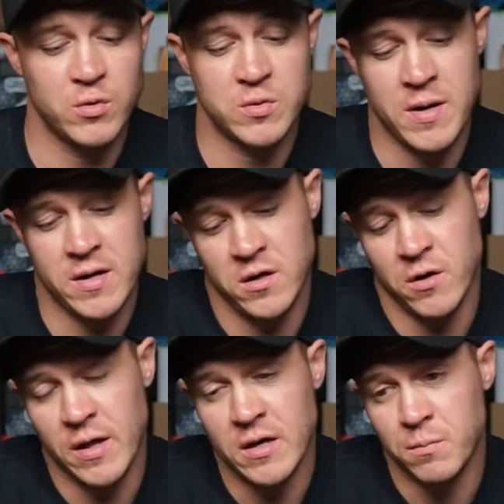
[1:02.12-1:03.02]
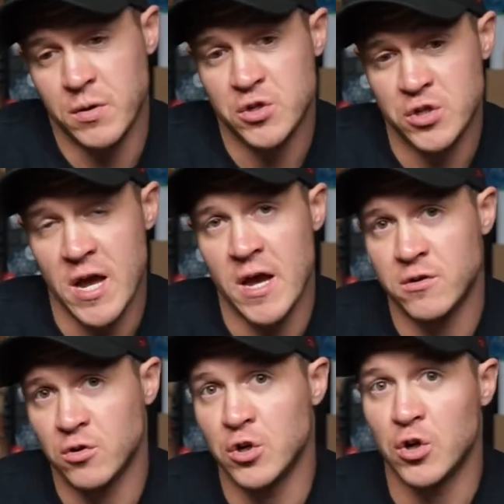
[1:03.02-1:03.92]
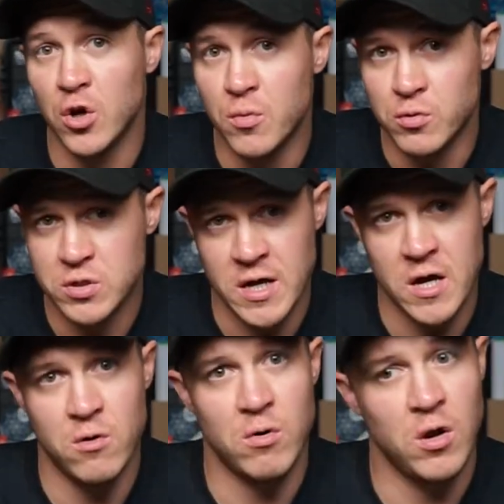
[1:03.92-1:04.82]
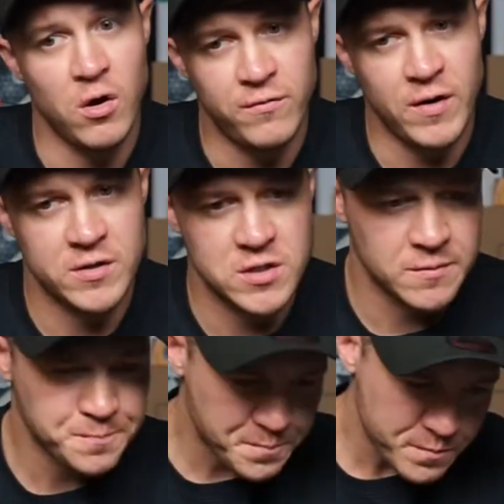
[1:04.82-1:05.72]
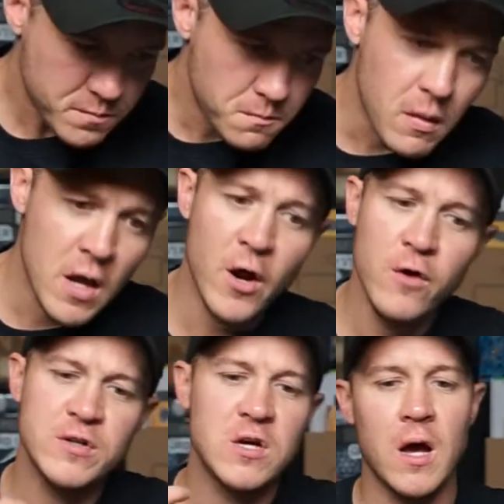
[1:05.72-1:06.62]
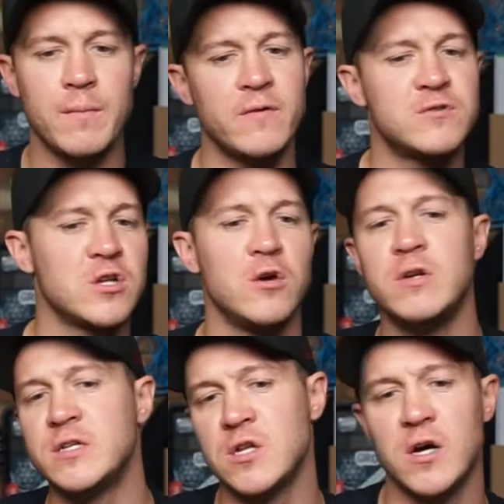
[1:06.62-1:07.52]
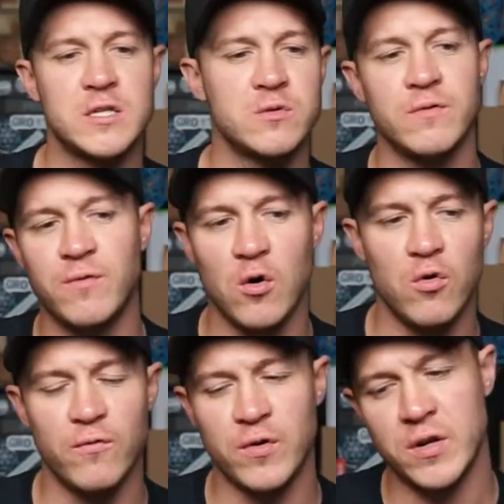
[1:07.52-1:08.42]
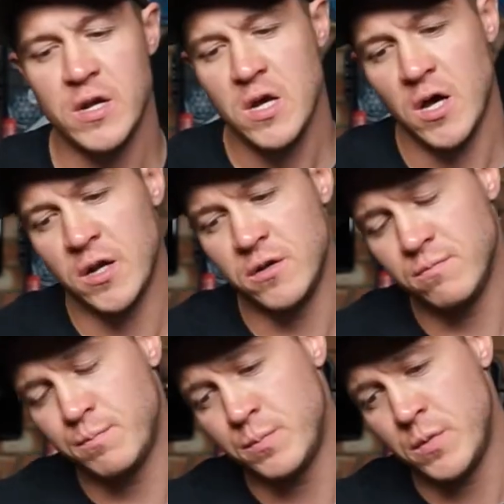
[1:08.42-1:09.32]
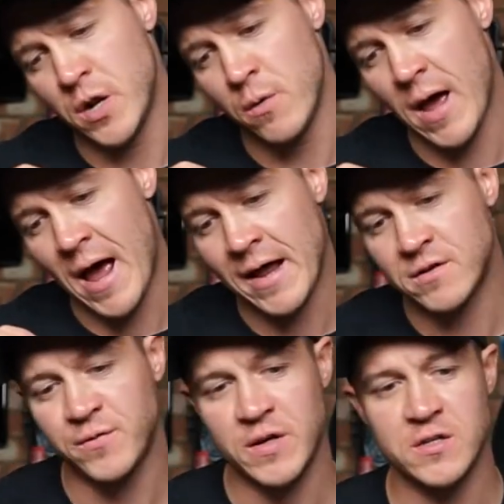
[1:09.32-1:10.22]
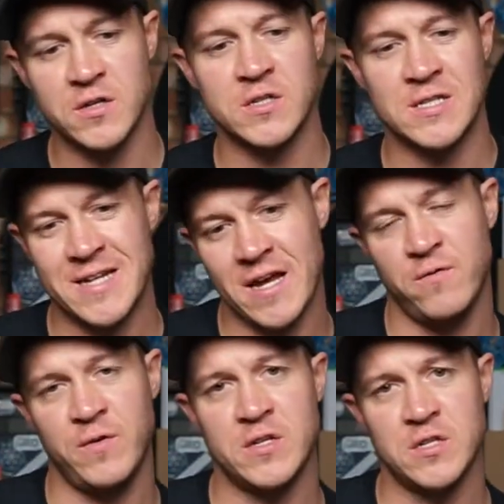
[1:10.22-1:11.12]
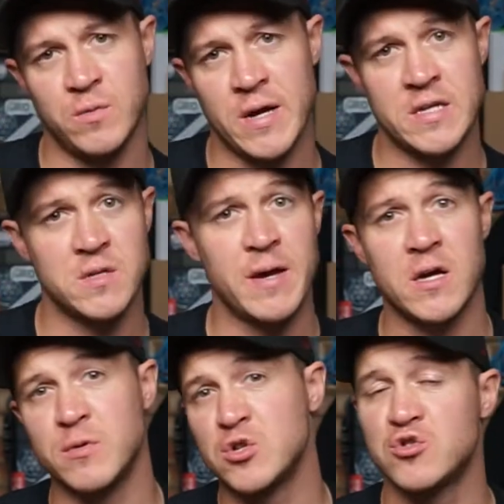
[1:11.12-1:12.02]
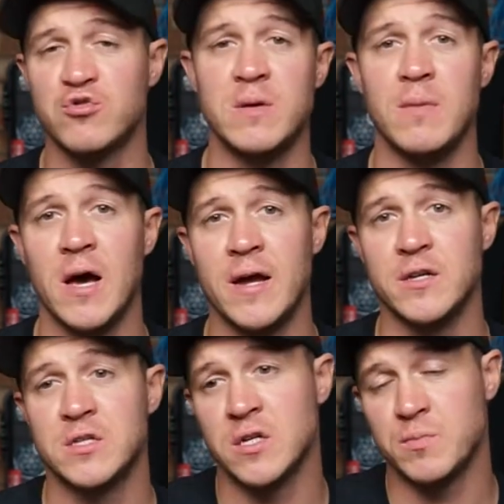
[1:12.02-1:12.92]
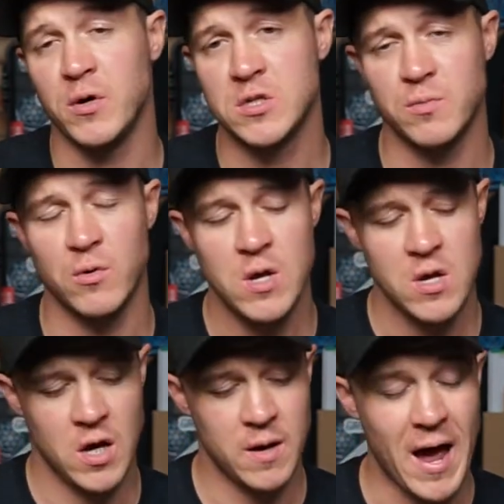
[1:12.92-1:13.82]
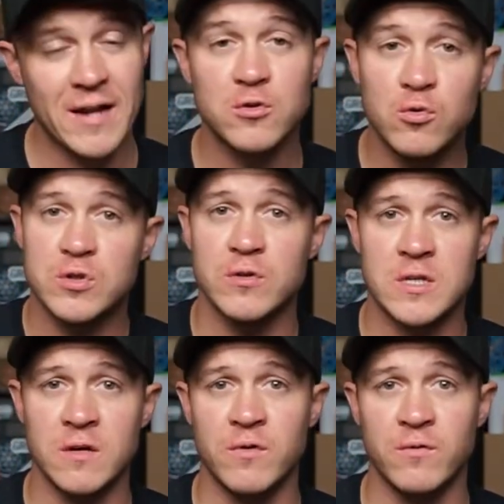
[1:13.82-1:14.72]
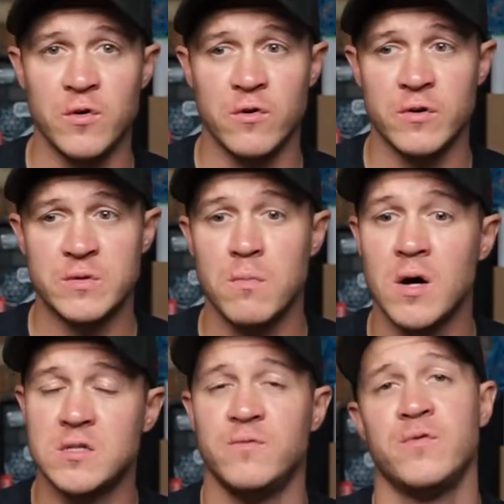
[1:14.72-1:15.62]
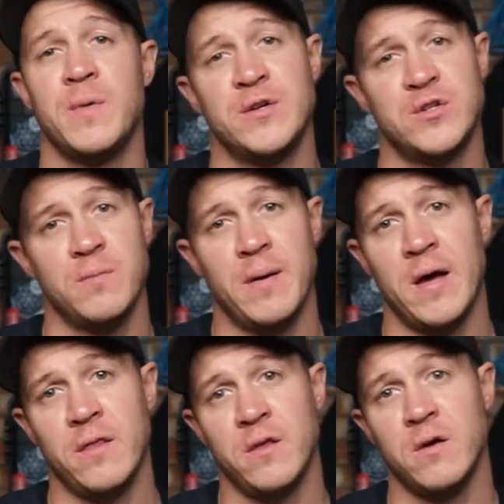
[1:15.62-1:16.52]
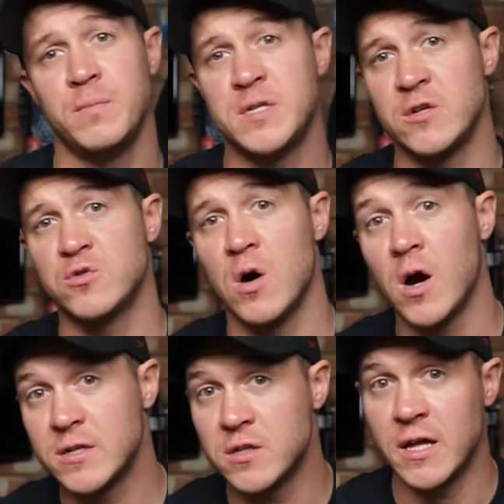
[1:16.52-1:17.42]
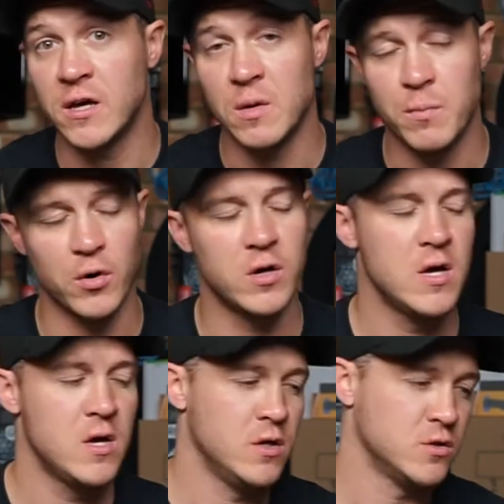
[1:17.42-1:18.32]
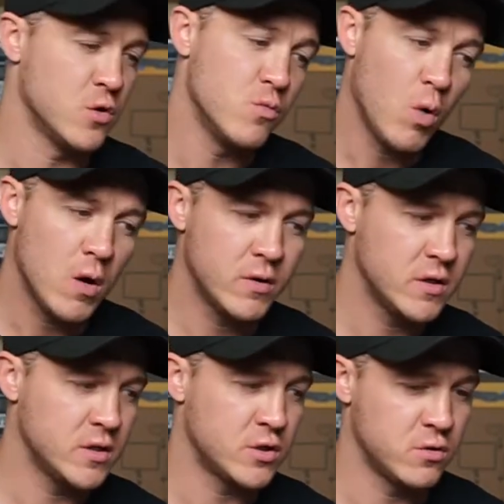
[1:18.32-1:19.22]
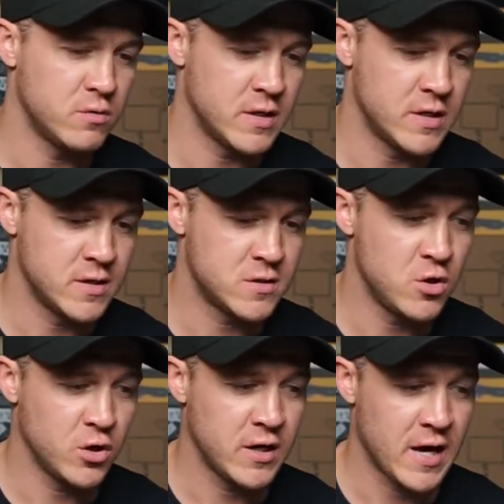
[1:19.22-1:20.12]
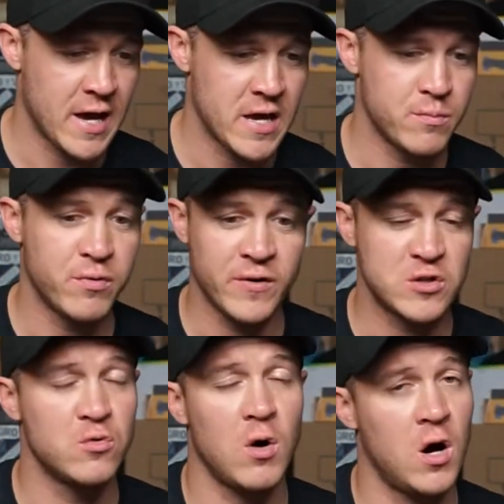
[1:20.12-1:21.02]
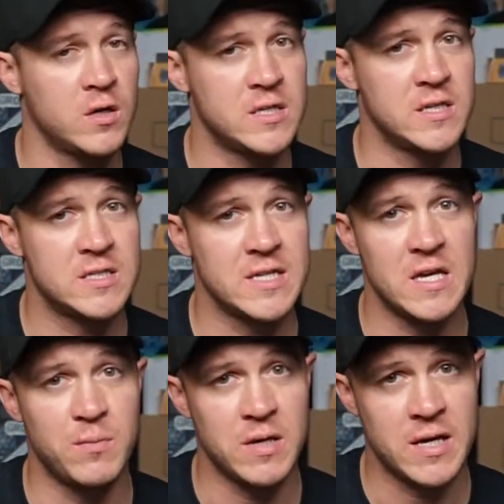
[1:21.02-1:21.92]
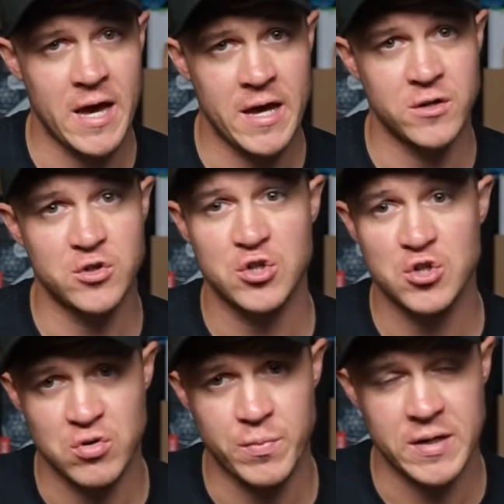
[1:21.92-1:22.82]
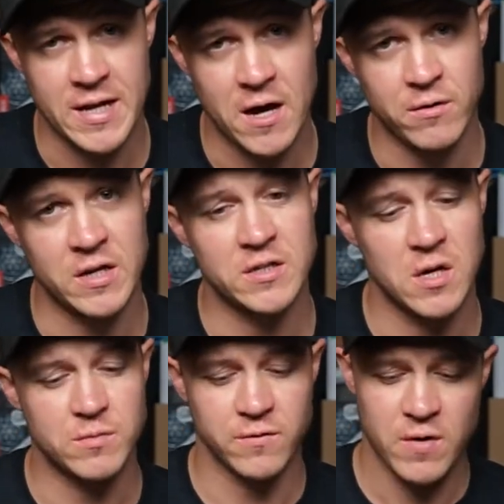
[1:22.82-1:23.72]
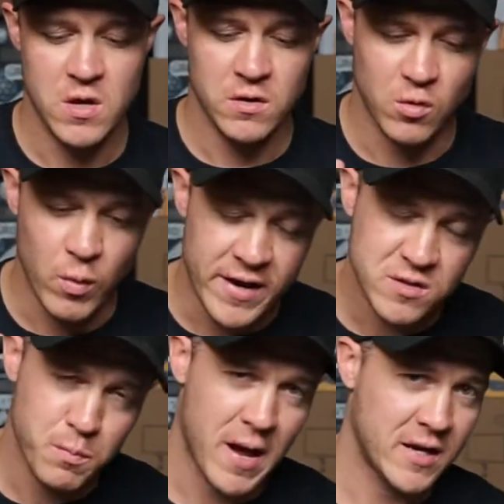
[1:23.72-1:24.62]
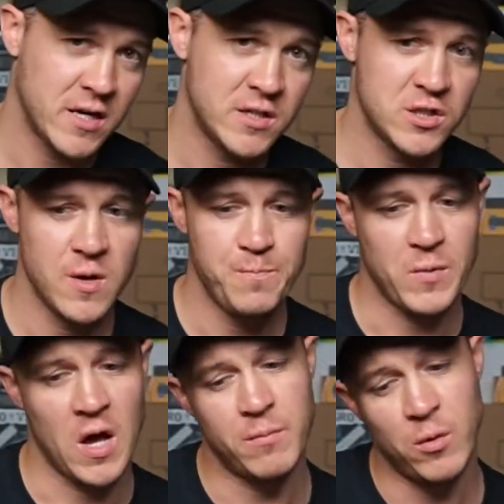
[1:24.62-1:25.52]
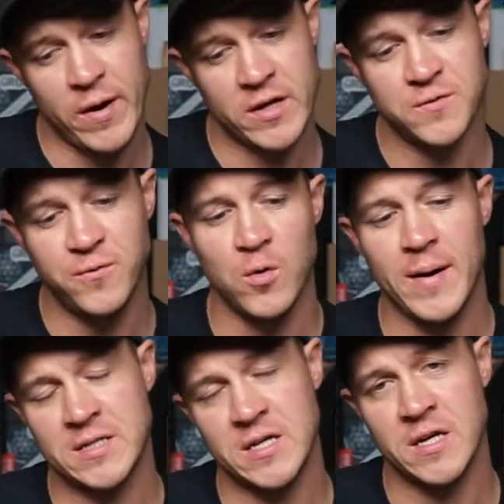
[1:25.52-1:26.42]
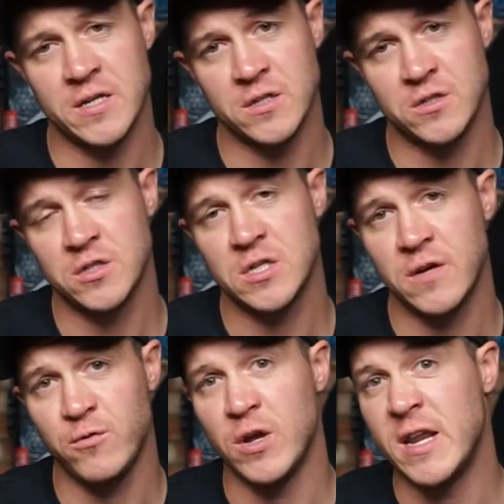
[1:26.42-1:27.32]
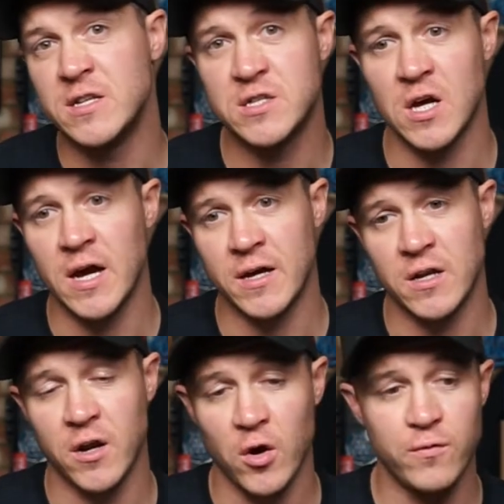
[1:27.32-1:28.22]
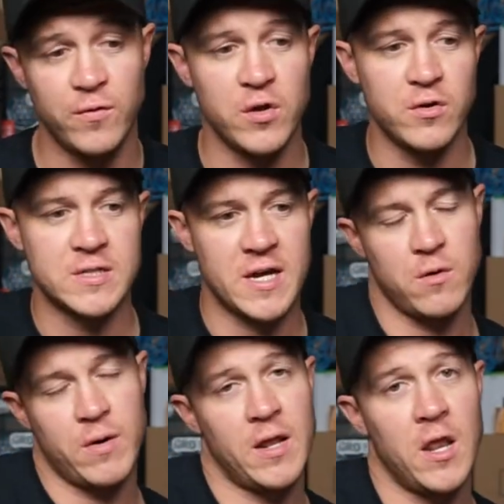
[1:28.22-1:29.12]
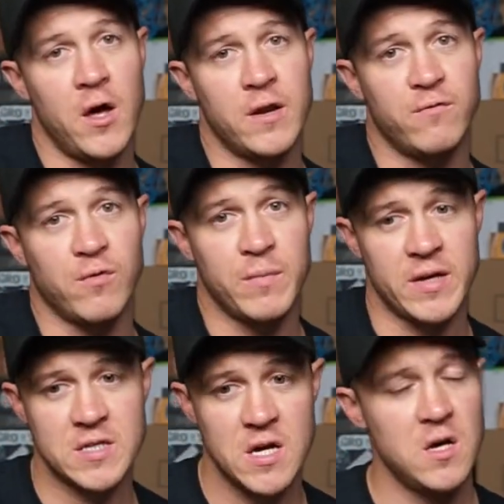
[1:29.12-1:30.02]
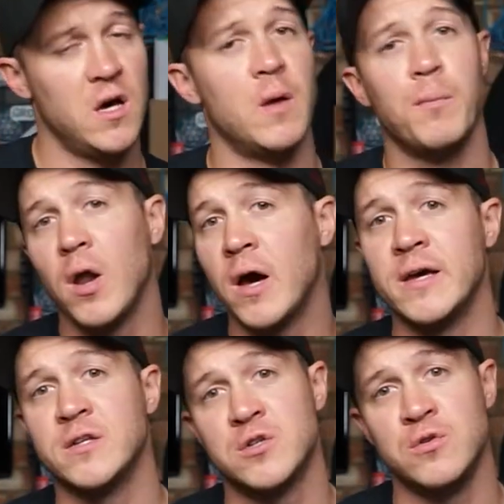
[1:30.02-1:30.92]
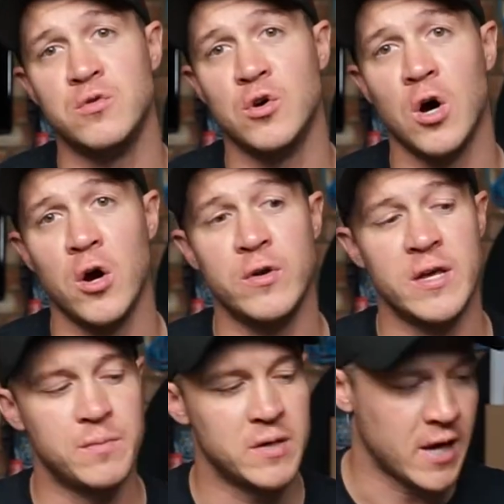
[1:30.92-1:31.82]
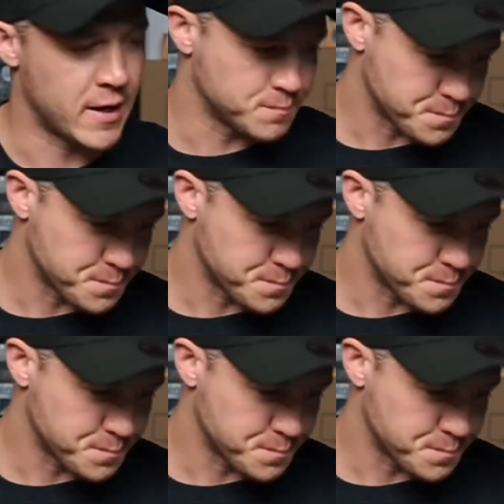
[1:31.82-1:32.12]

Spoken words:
which meant they could be shared on a global scale a lot faster. And over time, they've slowly started to evolve and add features and take features away to make them as streamlined as possible, and also to give the viewer as much information about the potential artist that they're going to book. So what I wanted to do is look at a professional artist's EPK and just strip it down in terms of the way it's packaged, the way it's formatted, and just to give you an insight, and hopefully you can take away the learning from this and apply it to your own EPK.